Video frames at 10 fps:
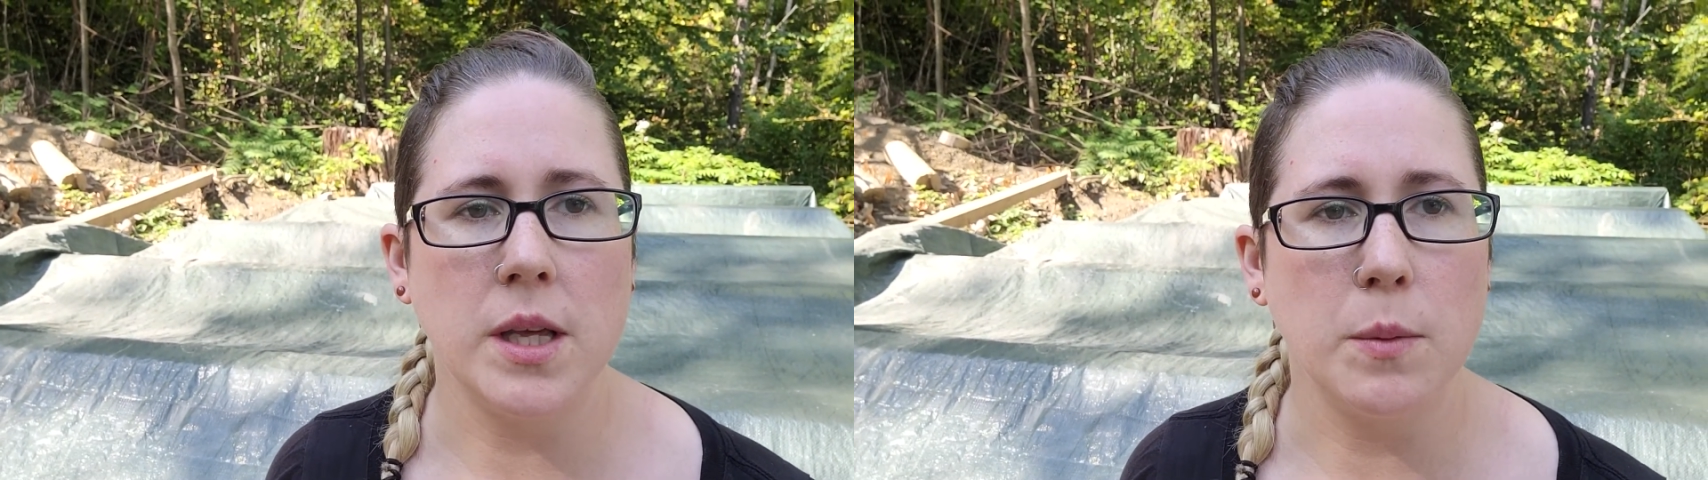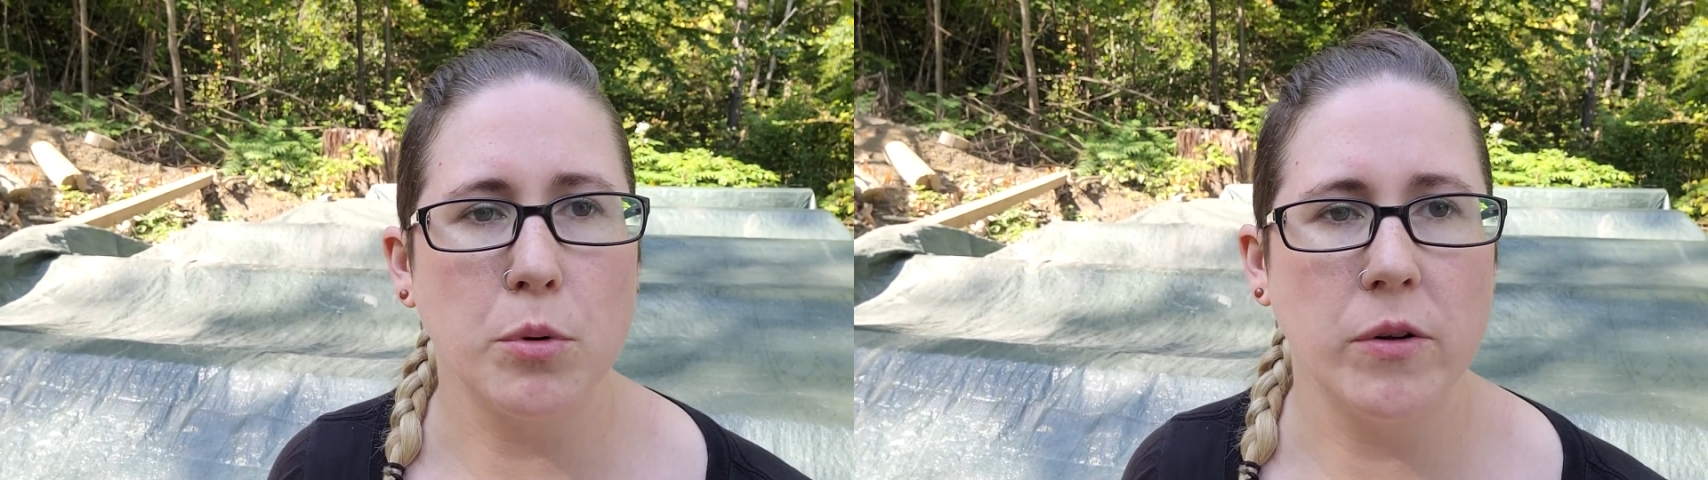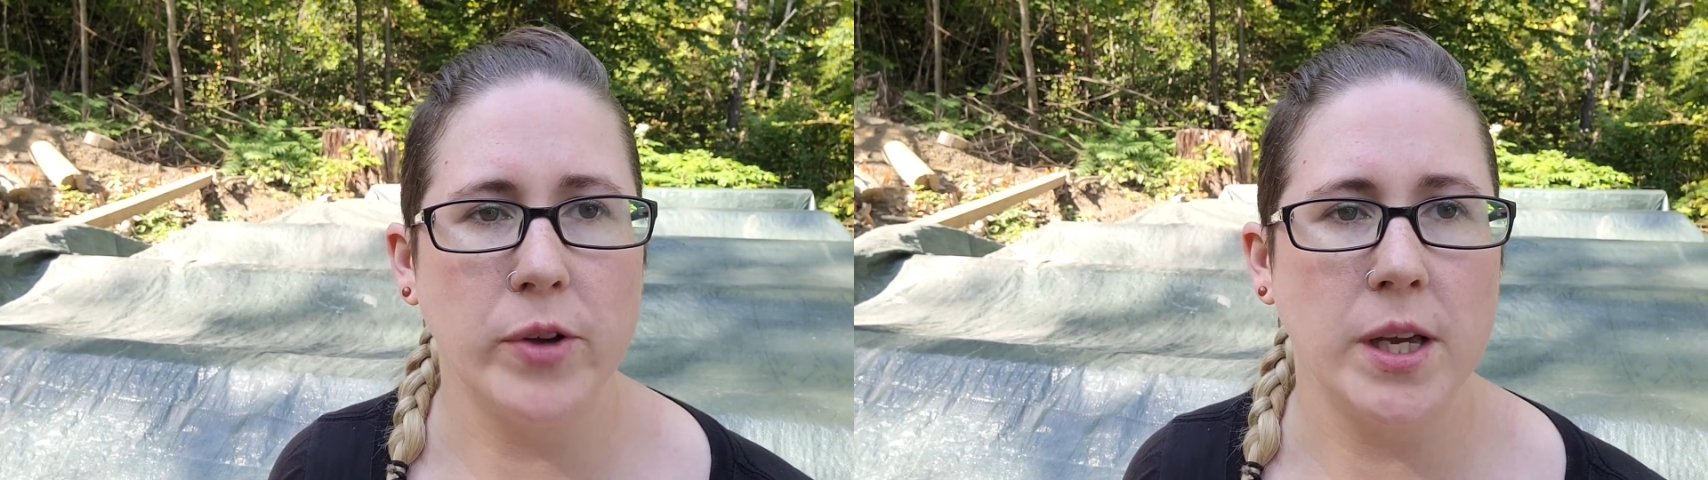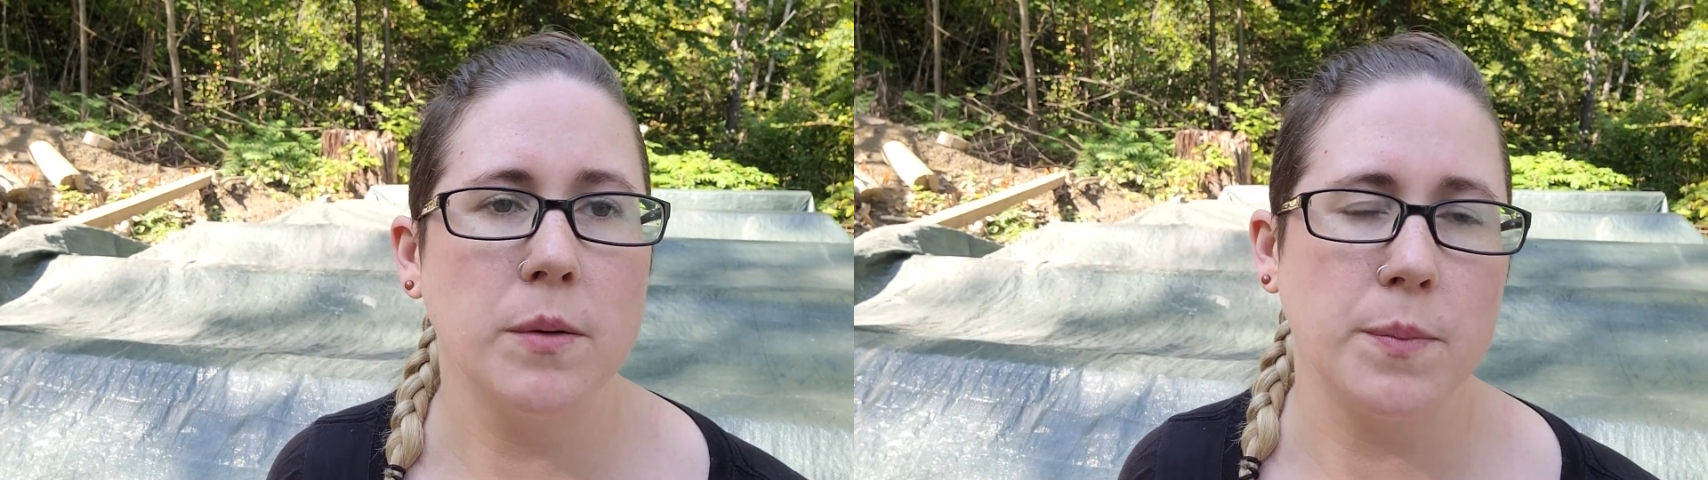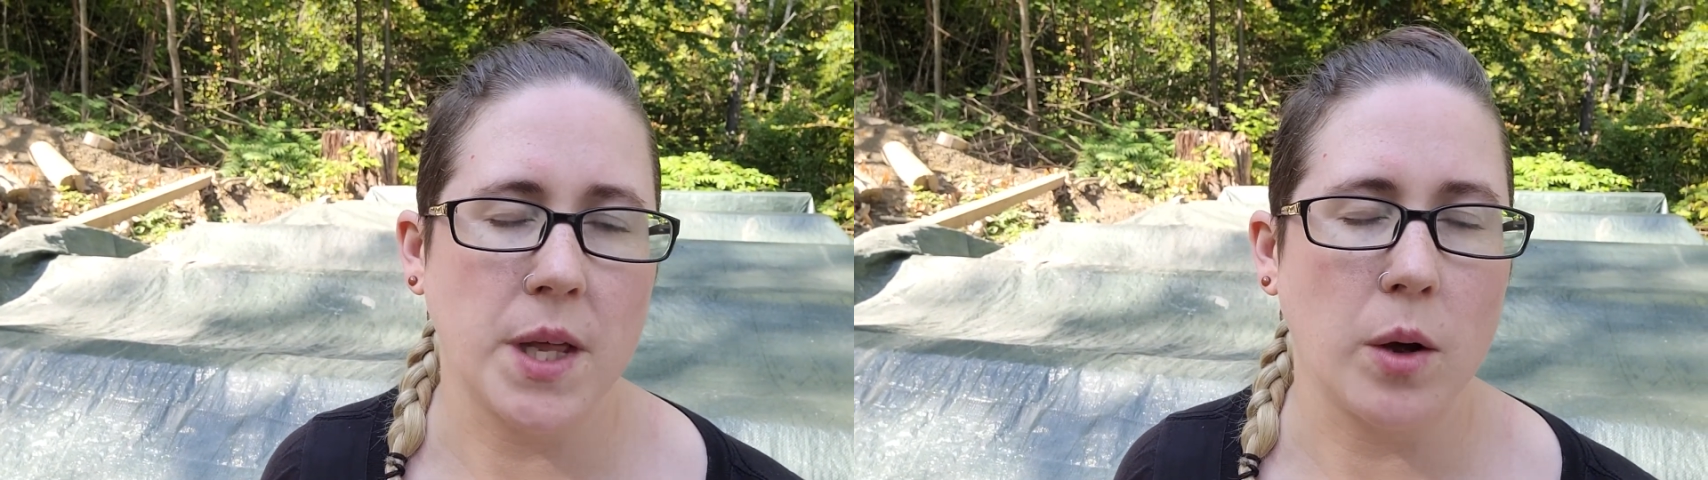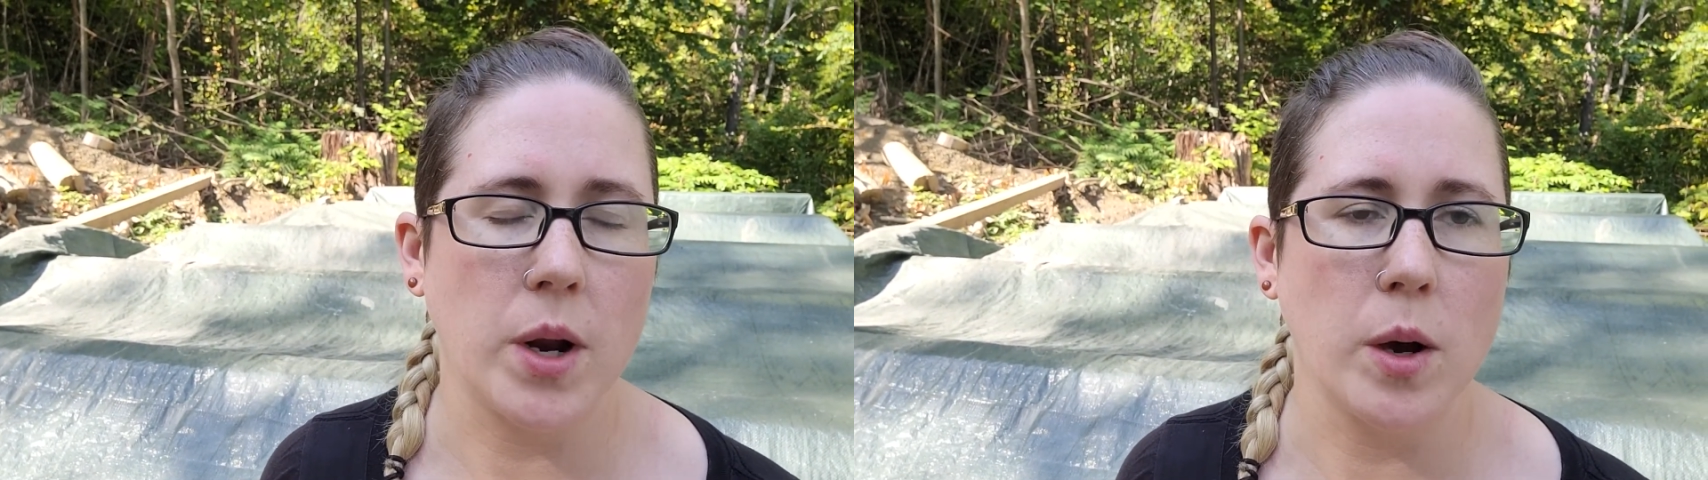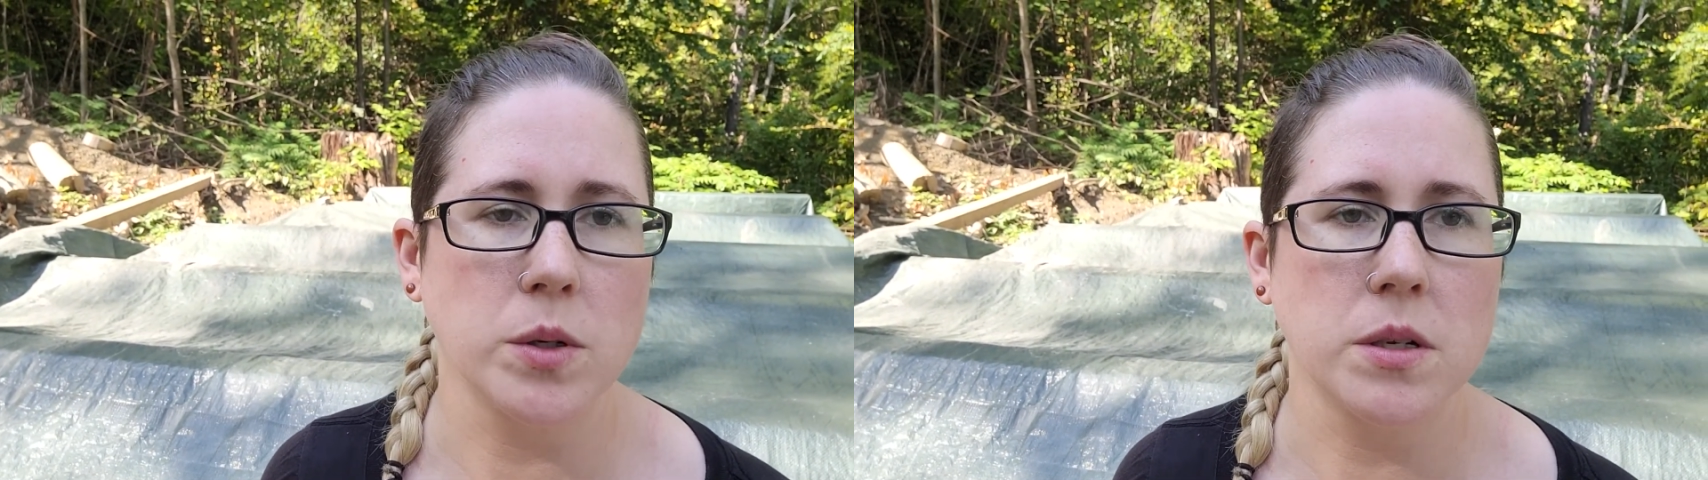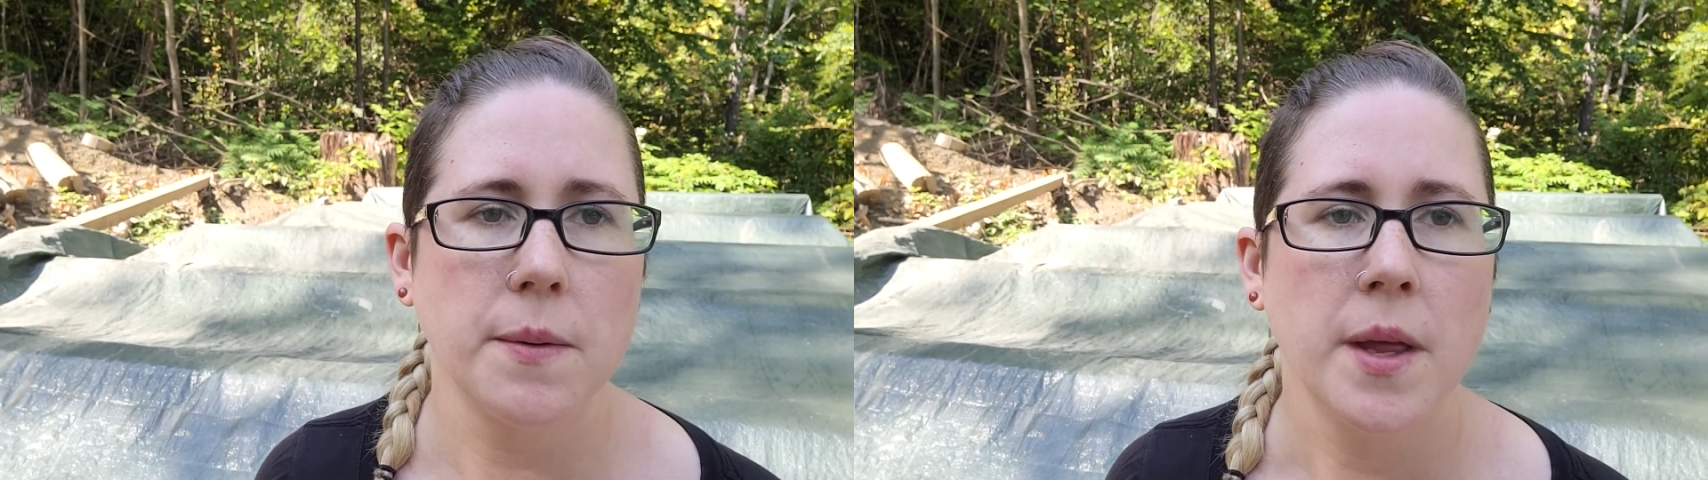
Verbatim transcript: the privy, the outhouse,